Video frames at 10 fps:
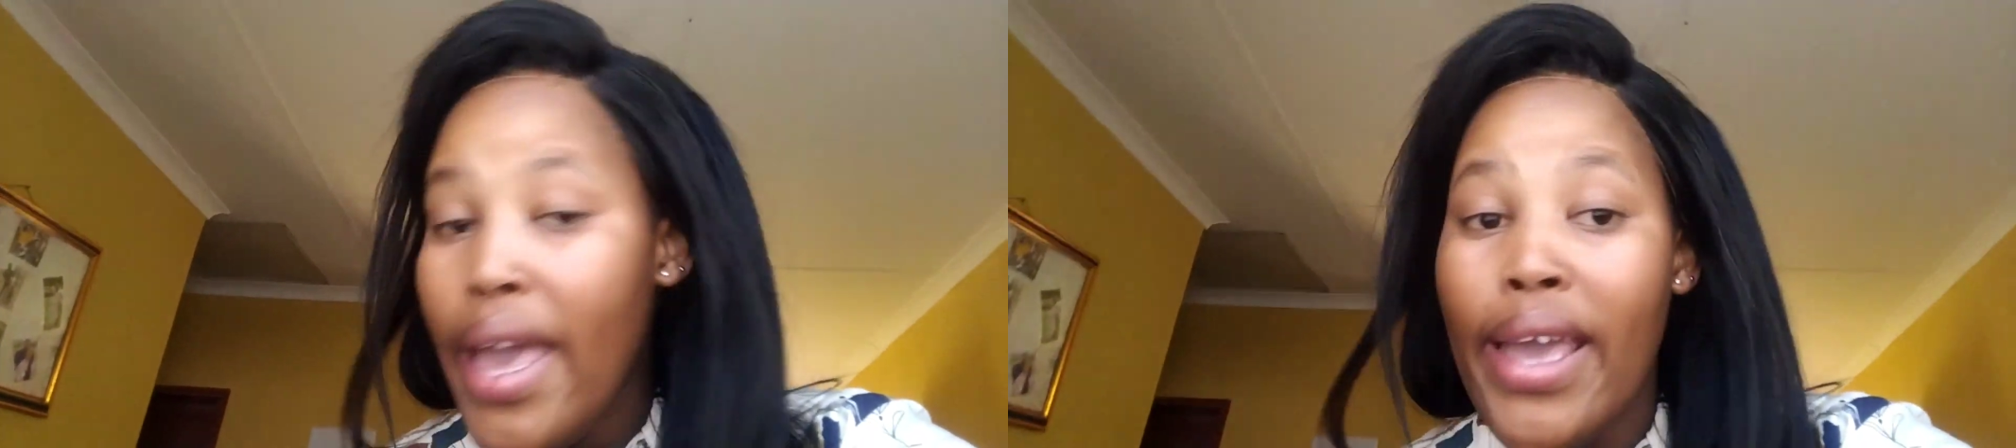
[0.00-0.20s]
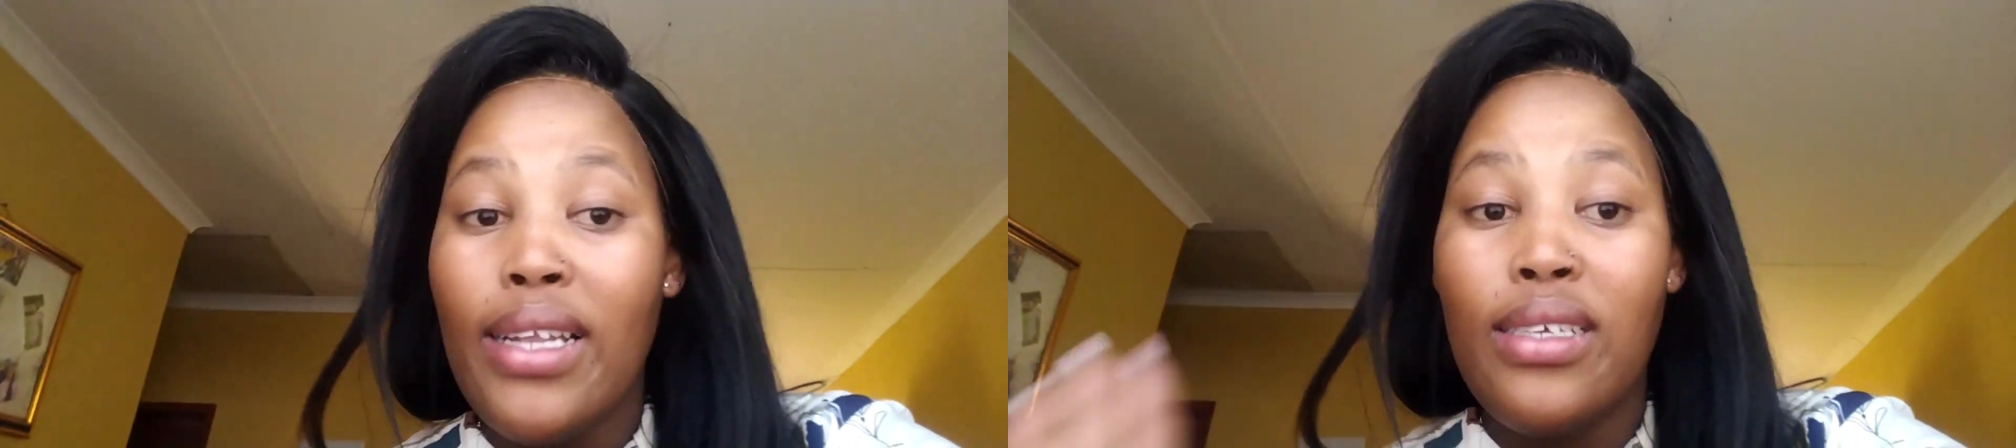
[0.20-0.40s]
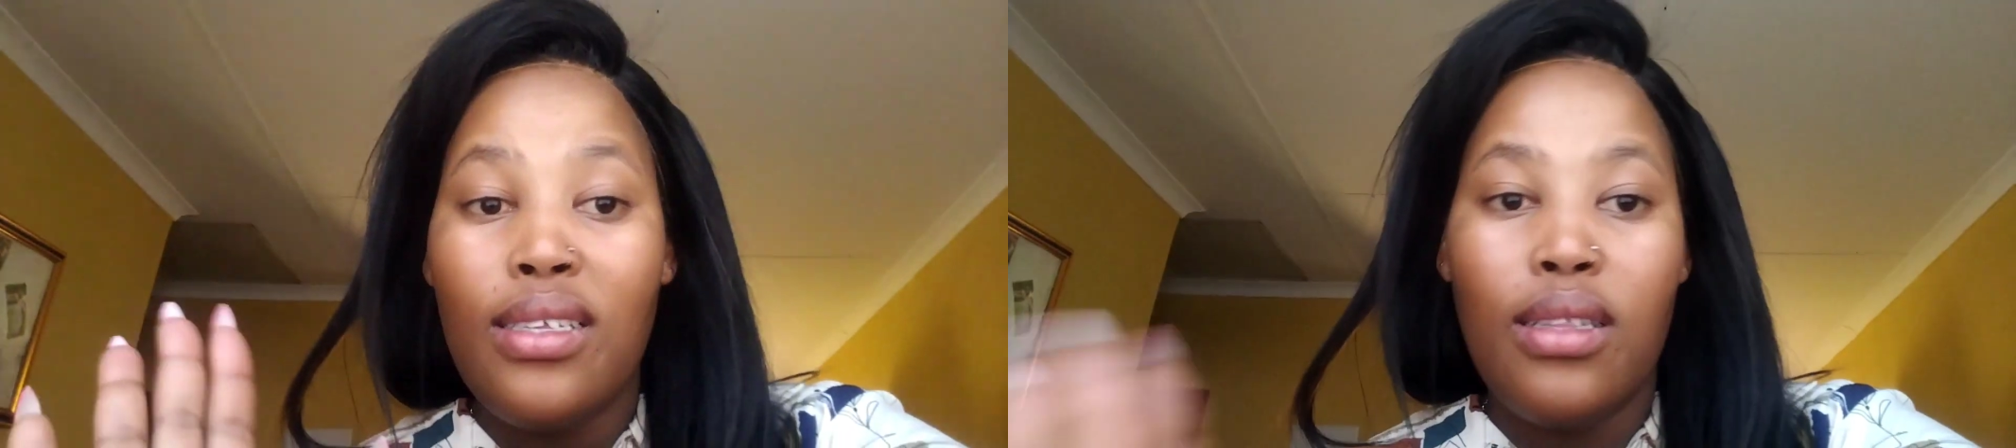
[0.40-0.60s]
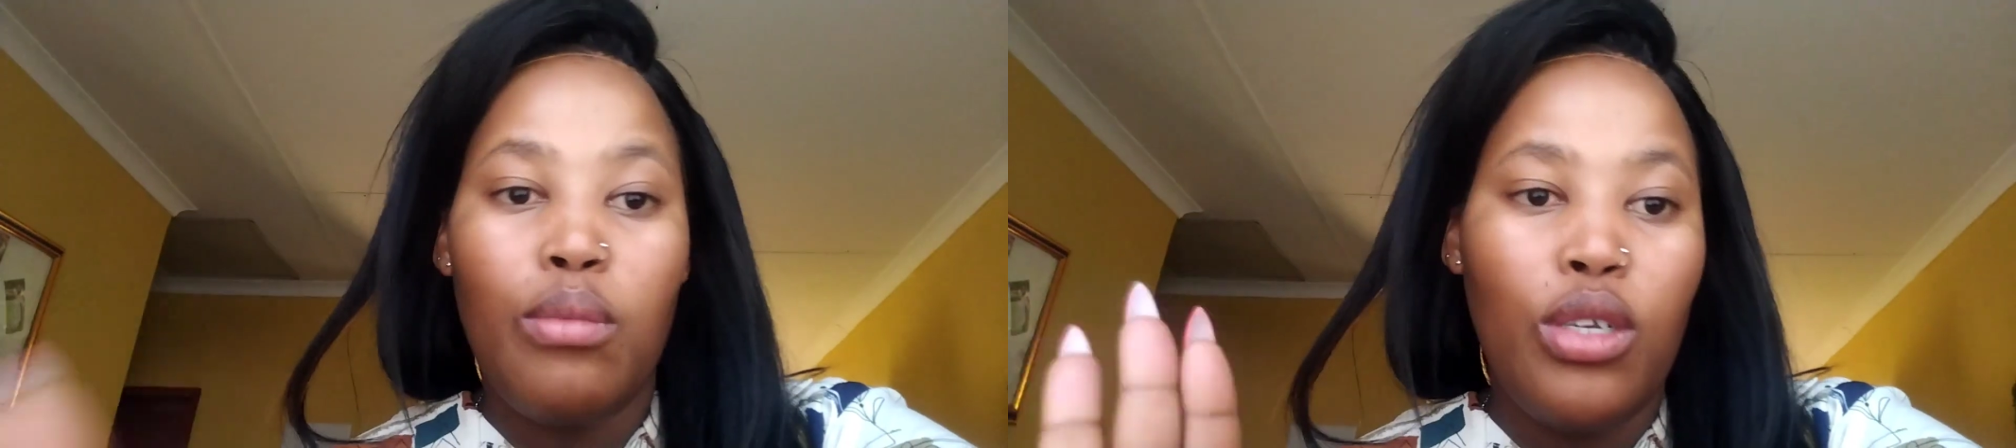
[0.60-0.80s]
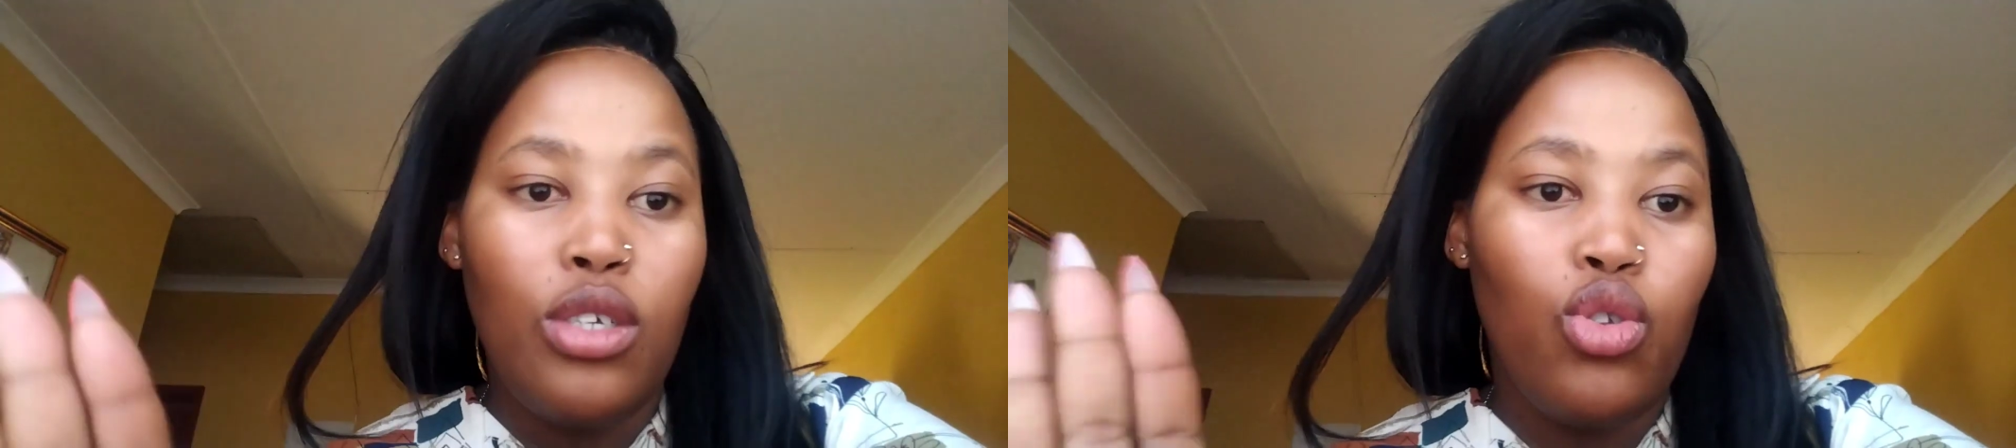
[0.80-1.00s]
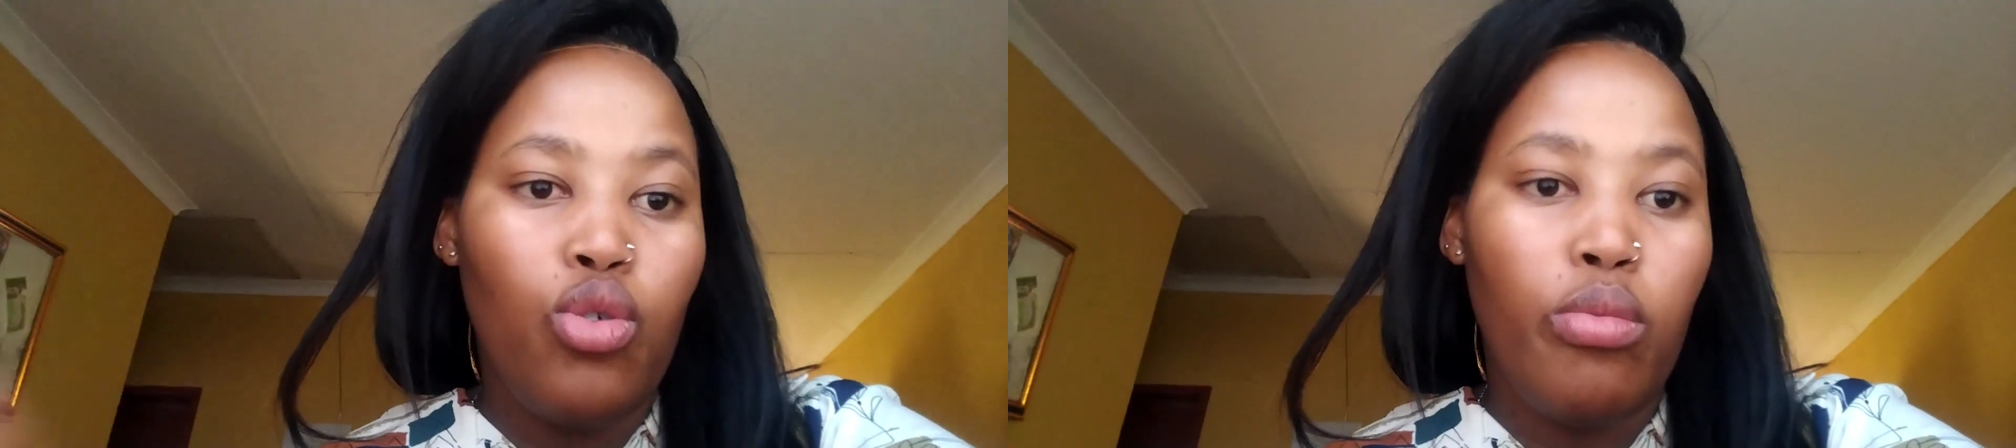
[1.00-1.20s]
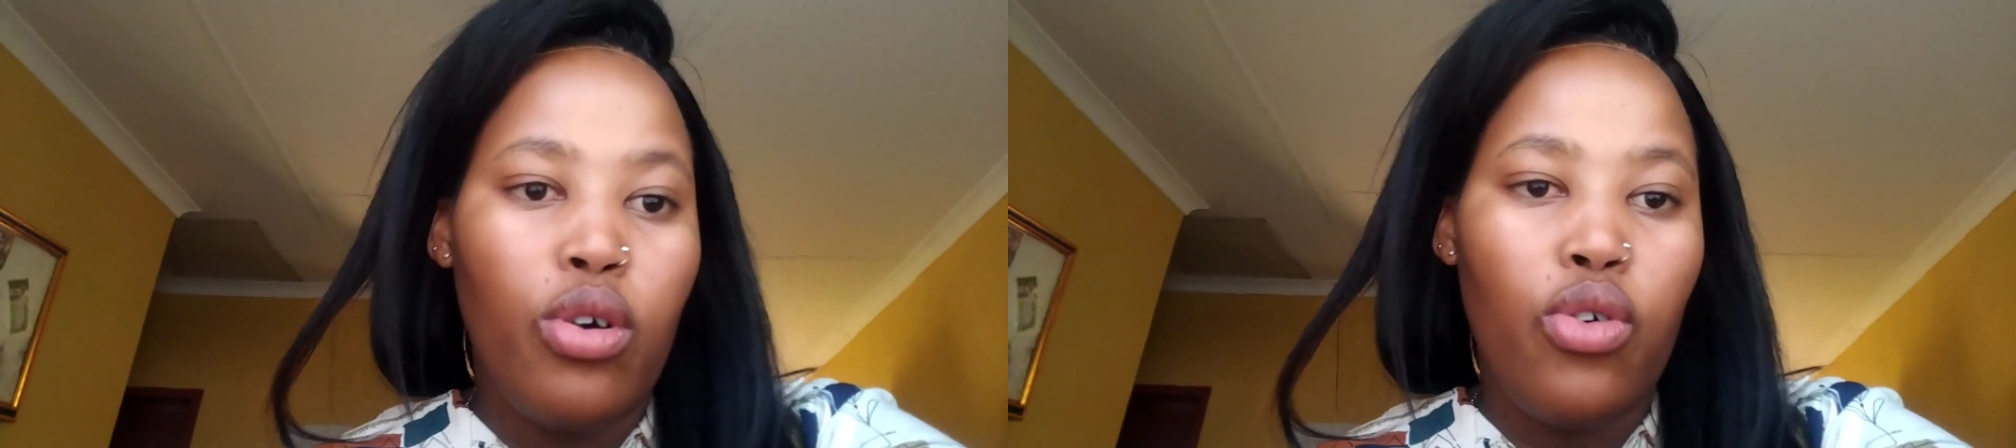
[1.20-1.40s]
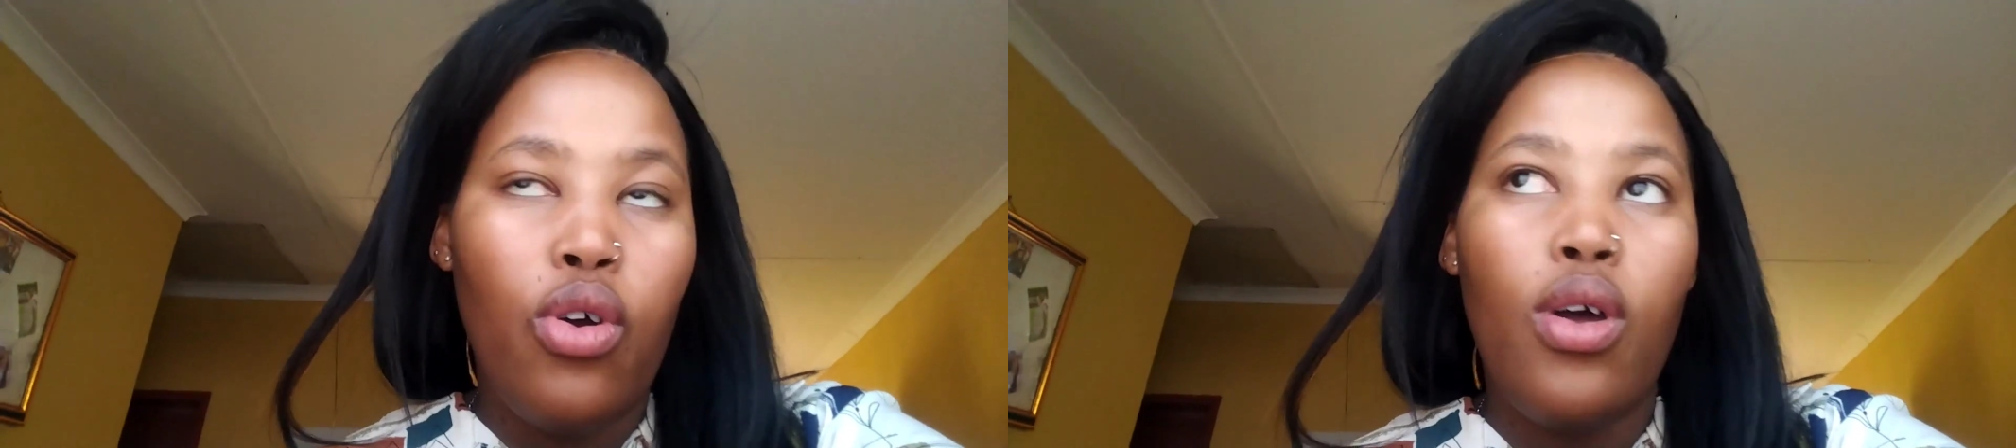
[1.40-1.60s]
early in the morning
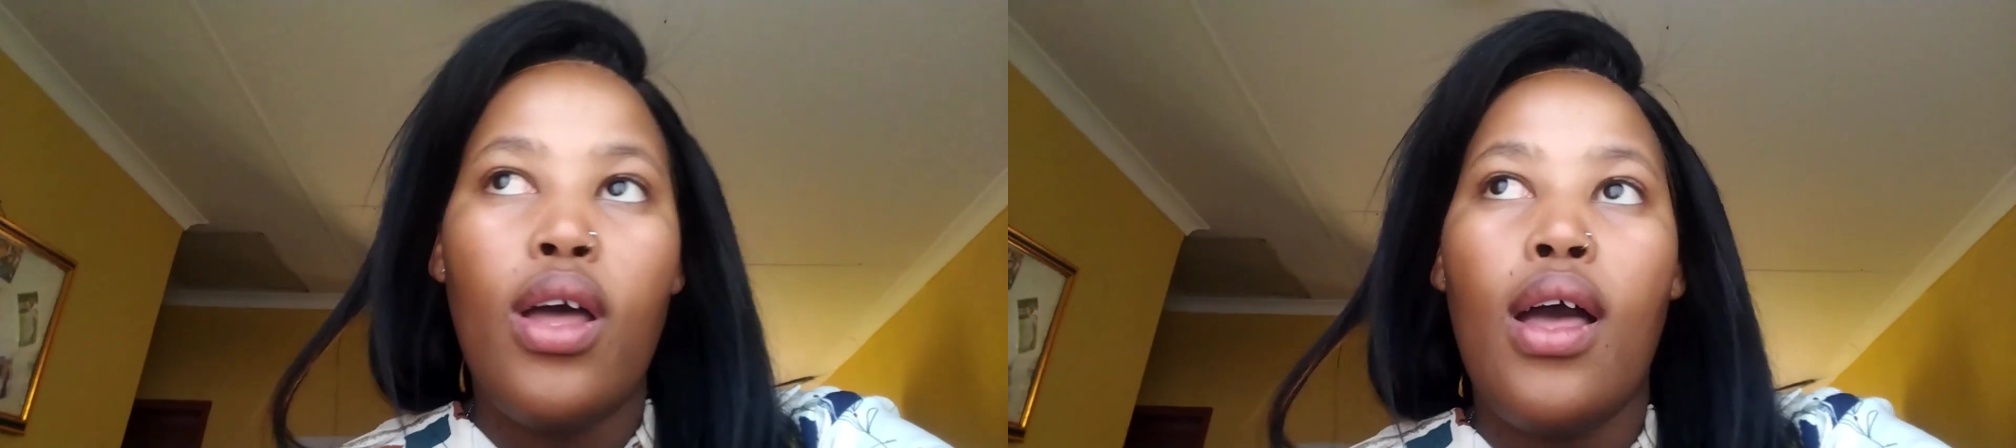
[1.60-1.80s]
tomorrow,